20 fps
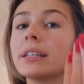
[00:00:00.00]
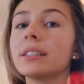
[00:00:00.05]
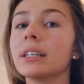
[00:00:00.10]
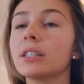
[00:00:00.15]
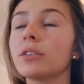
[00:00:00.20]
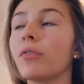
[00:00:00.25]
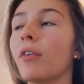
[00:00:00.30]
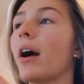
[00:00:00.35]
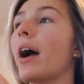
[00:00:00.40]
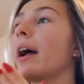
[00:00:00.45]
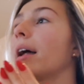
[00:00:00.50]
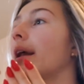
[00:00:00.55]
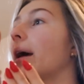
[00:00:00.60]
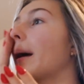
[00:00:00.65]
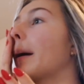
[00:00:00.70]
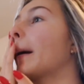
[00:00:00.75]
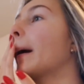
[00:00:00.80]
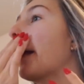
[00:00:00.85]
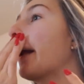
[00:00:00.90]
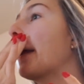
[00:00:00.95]
is it's
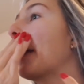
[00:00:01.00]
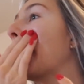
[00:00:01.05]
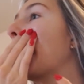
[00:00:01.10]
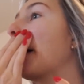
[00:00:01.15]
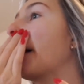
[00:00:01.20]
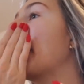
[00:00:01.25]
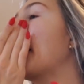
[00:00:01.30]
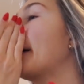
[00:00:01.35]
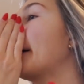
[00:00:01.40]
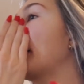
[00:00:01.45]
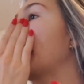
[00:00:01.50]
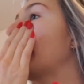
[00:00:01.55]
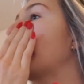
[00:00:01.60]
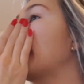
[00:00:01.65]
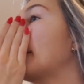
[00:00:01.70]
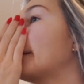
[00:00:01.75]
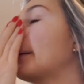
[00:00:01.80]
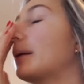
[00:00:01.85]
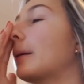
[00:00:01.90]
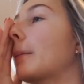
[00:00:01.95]
Friday,
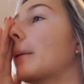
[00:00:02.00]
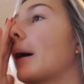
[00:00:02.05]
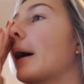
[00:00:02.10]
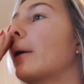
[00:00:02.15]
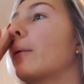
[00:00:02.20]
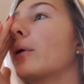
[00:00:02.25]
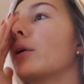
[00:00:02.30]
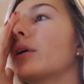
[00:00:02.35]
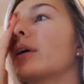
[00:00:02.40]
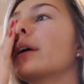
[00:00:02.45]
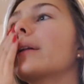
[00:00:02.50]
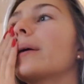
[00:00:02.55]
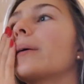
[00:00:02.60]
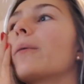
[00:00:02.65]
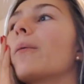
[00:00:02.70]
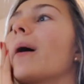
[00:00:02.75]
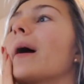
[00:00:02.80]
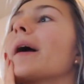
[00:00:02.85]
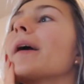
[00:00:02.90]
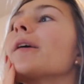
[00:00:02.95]
and you're probably wondering
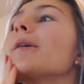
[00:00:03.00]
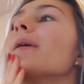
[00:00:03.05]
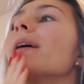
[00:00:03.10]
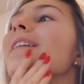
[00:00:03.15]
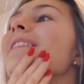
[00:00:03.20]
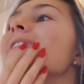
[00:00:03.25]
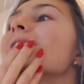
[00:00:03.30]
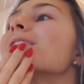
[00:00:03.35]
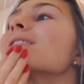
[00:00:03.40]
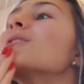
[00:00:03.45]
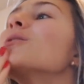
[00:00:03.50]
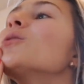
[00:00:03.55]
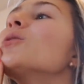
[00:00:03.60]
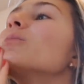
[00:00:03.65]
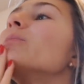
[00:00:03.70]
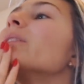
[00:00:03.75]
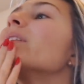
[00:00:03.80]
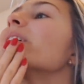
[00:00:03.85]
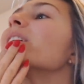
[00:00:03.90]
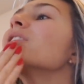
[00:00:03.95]
like, why aren't you at
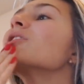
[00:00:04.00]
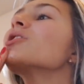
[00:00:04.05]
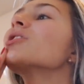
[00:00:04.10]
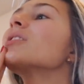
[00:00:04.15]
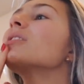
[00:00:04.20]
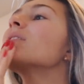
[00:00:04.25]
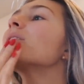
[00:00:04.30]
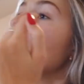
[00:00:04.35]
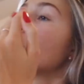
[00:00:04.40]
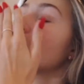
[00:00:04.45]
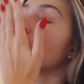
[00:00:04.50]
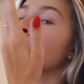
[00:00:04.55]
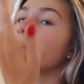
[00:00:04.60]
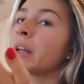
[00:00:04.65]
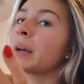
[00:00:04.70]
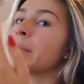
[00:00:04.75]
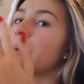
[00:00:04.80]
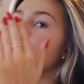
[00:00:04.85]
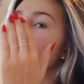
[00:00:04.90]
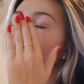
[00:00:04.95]
school, bitch?
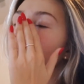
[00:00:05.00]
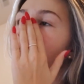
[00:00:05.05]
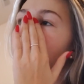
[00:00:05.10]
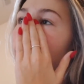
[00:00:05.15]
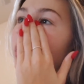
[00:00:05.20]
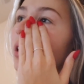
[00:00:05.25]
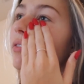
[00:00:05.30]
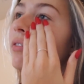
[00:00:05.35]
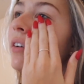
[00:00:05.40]
Normally I'm at school on a